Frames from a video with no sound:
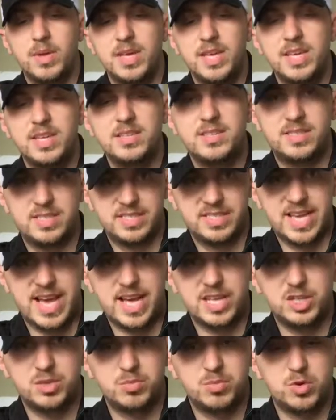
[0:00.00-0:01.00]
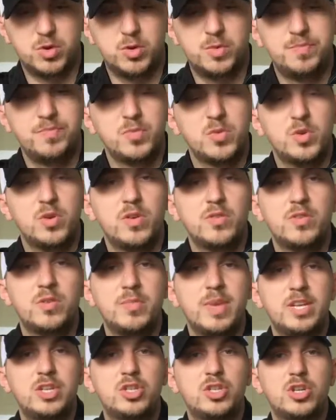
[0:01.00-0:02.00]
is detachable, you have to
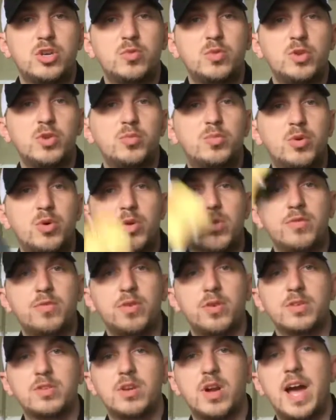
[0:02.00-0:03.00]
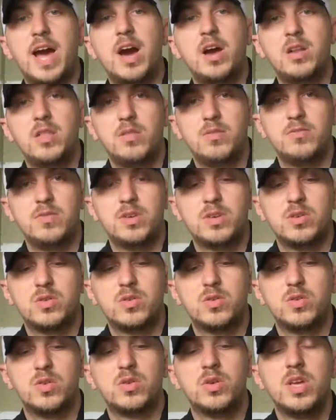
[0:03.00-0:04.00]
make sure when you pull the filter out of the
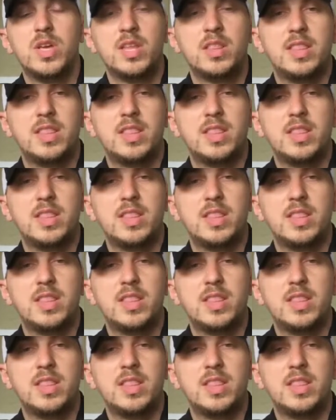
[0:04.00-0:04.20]
vehicle